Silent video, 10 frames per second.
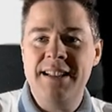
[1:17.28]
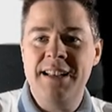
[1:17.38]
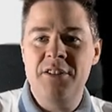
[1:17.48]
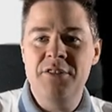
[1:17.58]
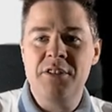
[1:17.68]

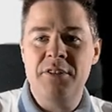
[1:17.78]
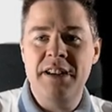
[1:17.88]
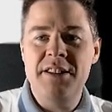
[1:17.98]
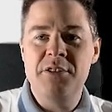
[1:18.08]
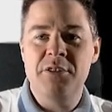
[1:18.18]
click on
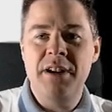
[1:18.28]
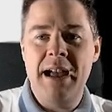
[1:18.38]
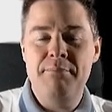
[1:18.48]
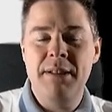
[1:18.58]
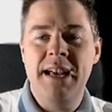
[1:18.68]
create your
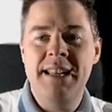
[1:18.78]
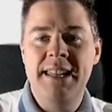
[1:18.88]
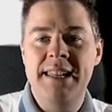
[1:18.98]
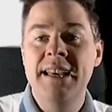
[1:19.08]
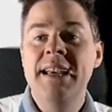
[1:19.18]
Apple
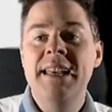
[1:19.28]
ID.